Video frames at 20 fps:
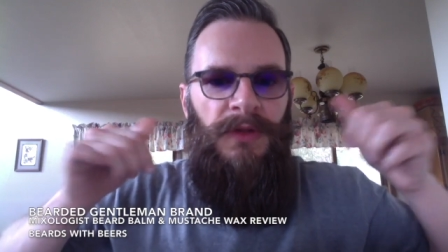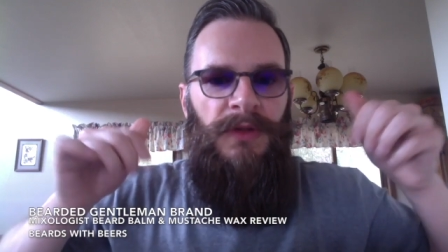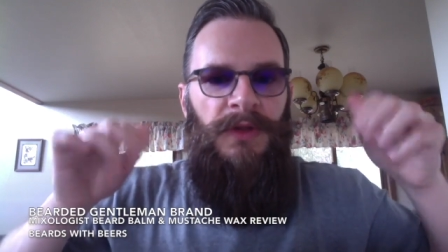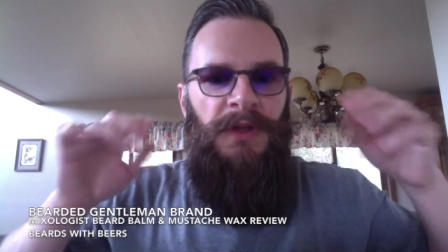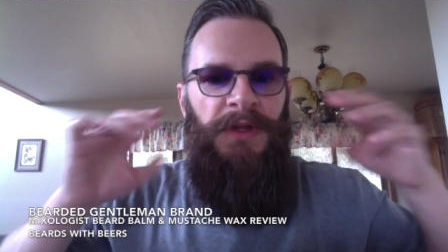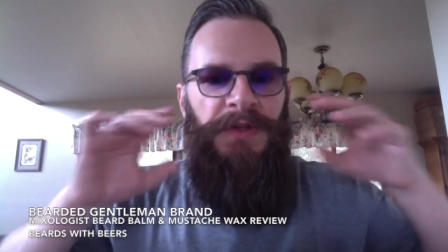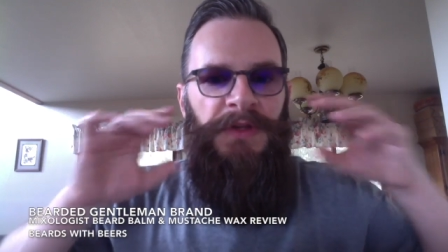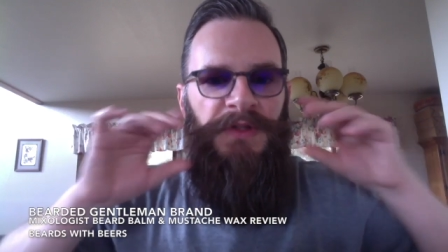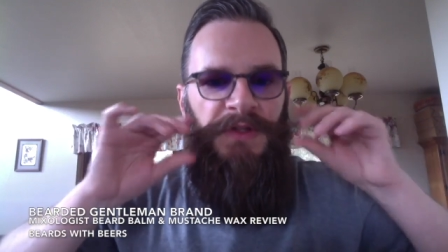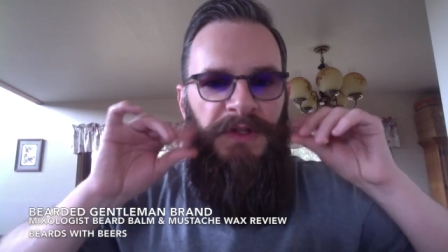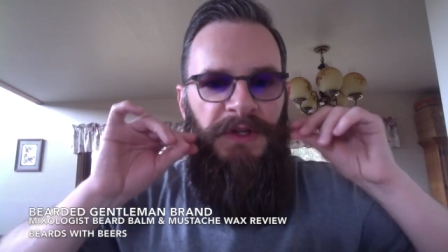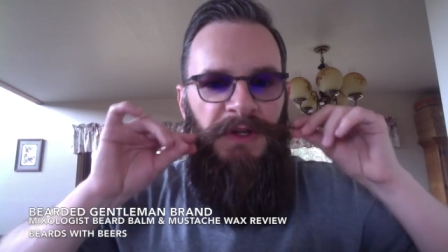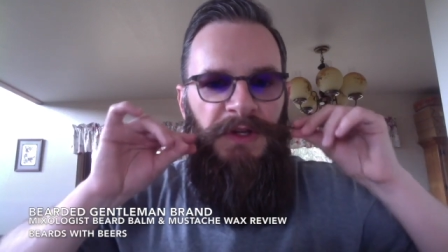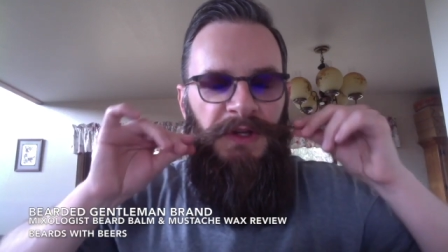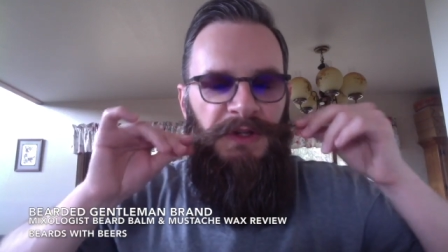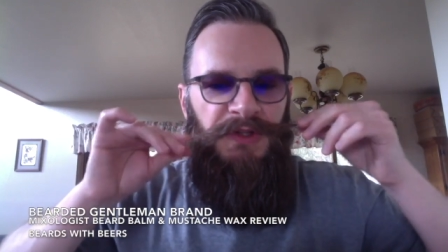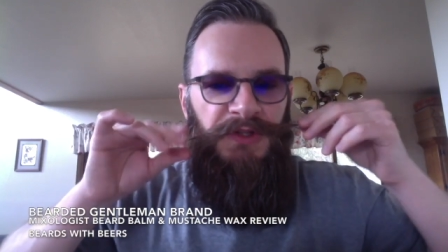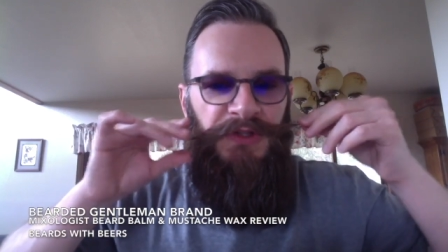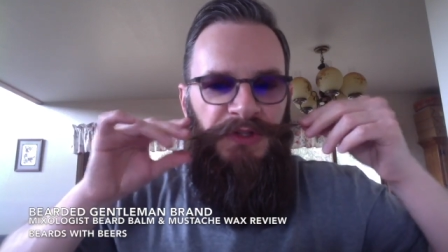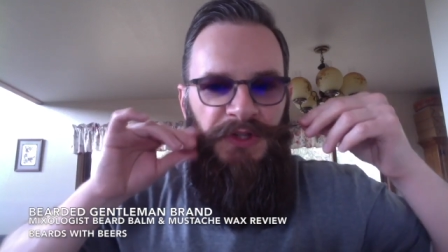this
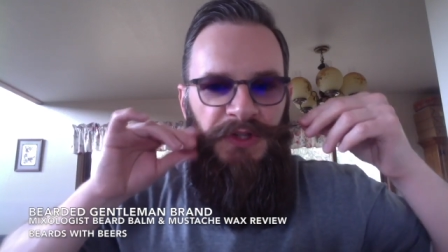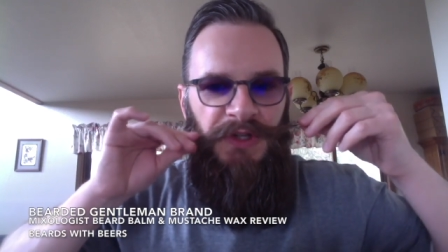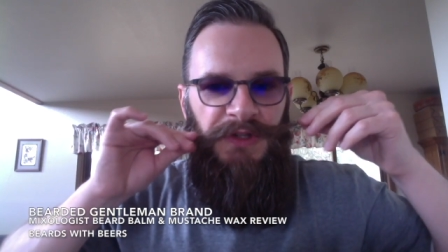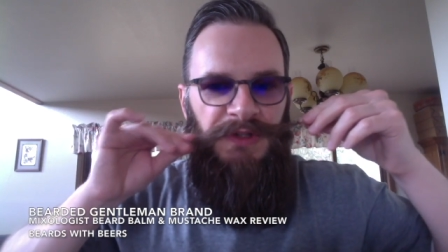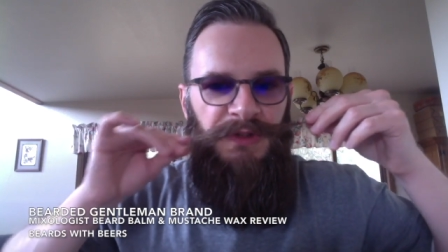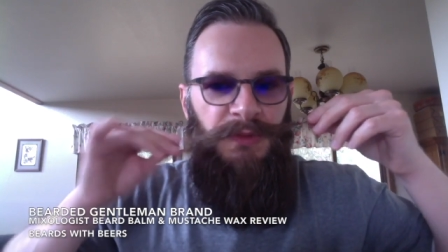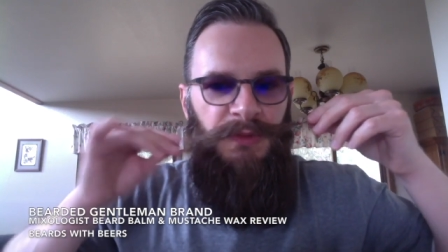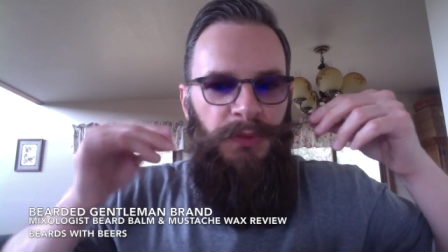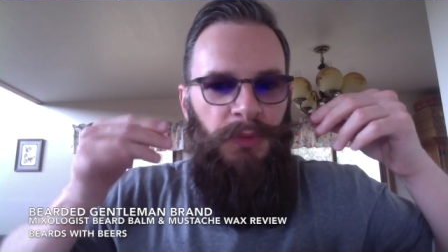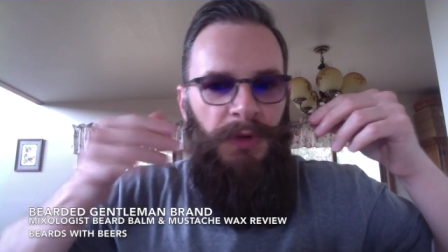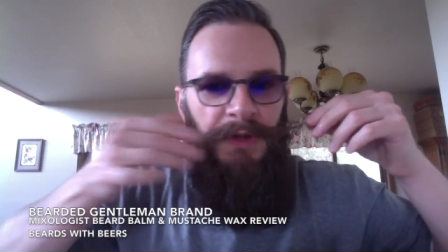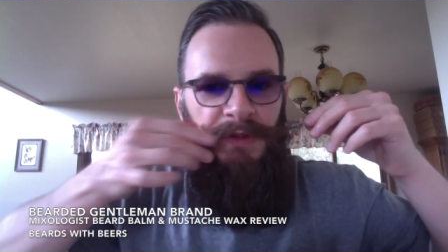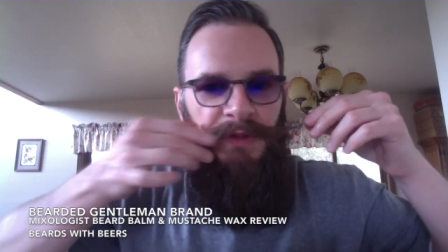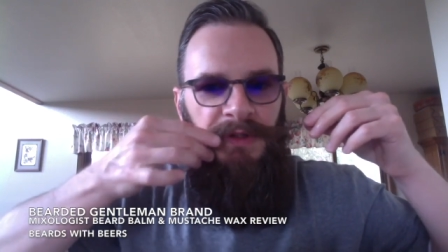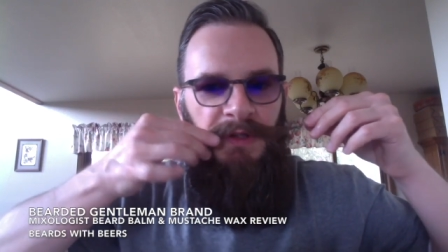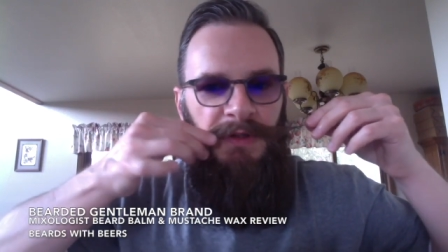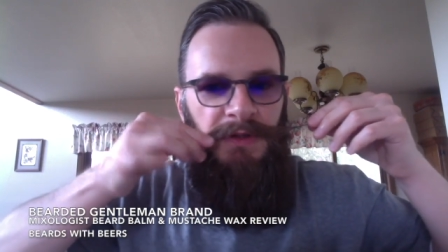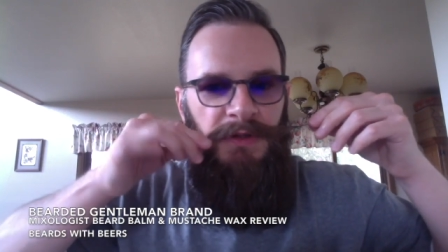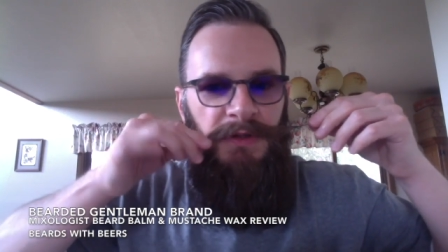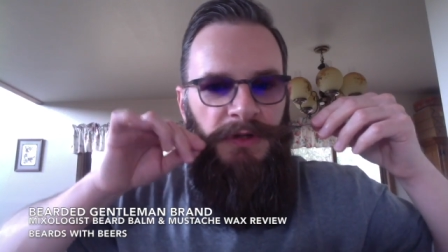is just
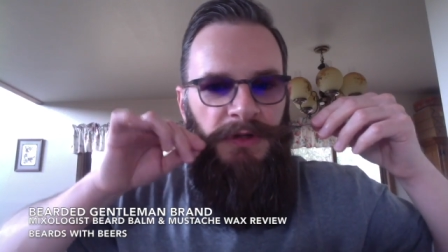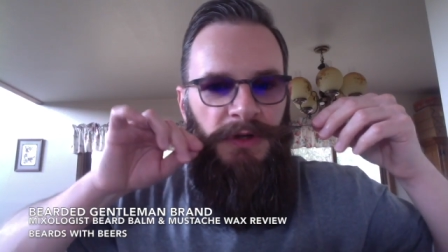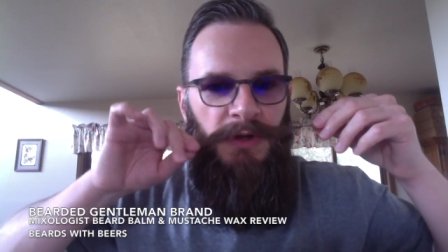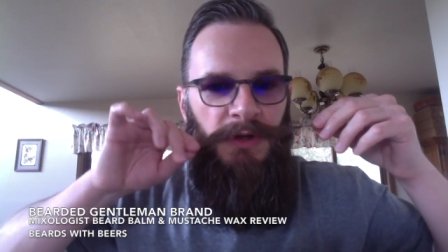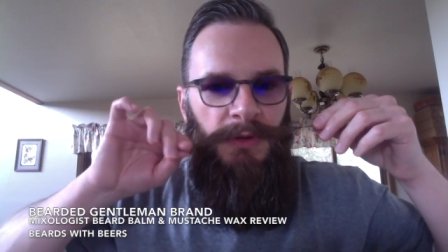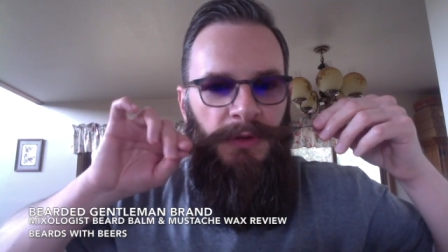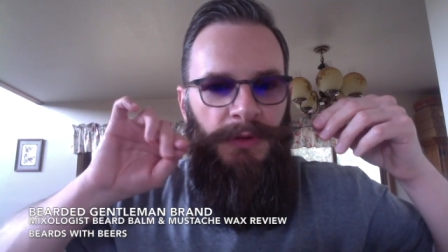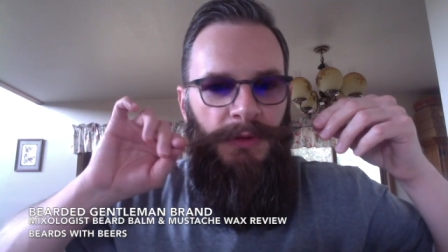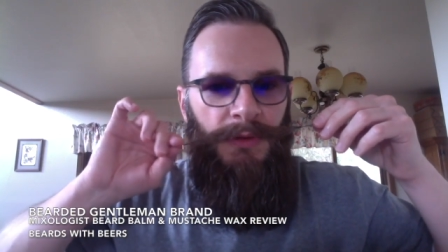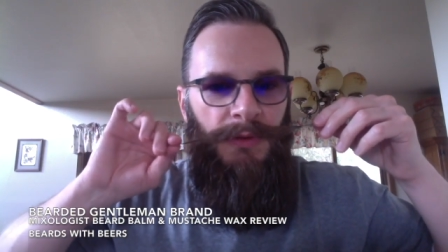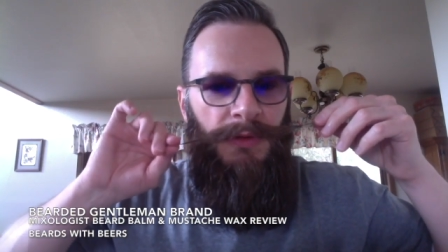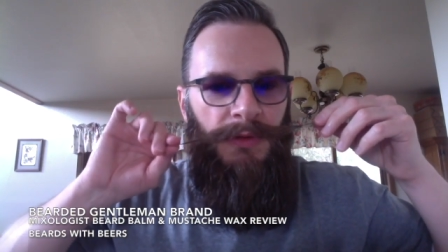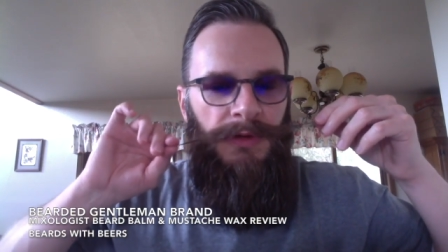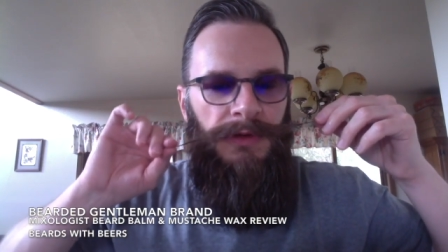wanting to go